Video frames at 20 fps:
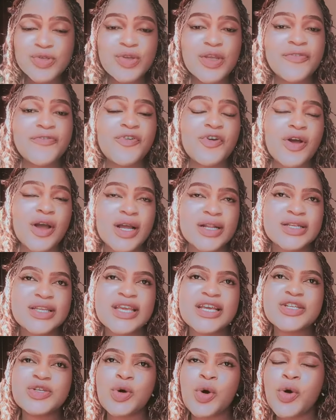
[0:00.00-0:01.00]
So if you can't
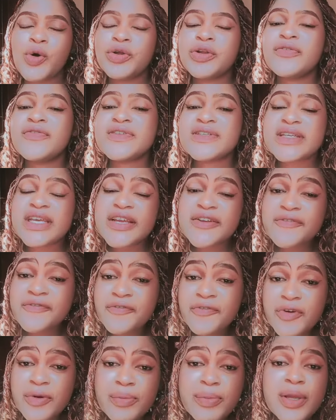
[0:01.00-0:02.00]
get hold of Skin
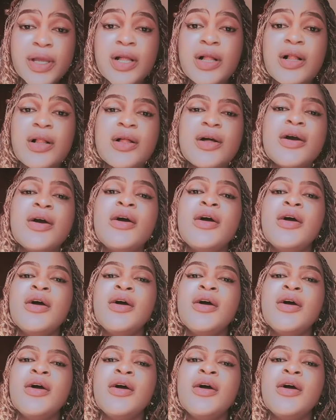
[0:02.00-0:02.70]
Free Milk,